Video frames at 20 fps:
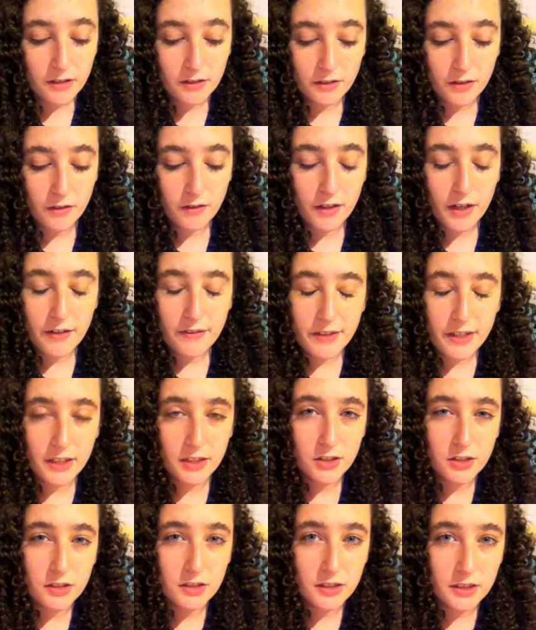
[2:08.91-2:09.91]
No,
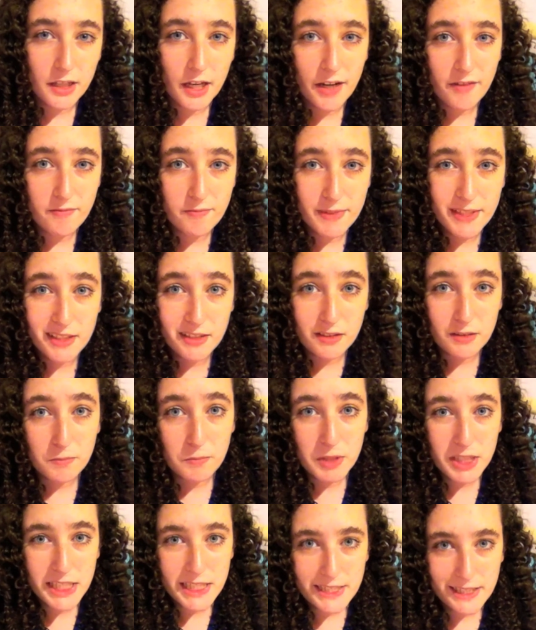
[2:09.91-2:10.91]
I've been
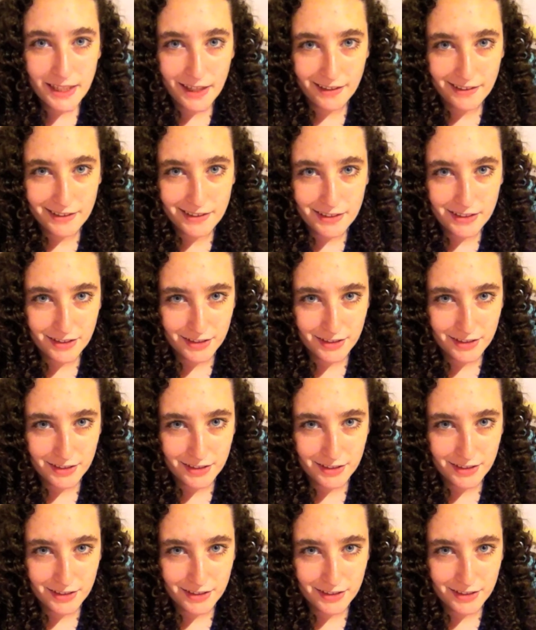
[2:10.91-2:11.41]
pretty silent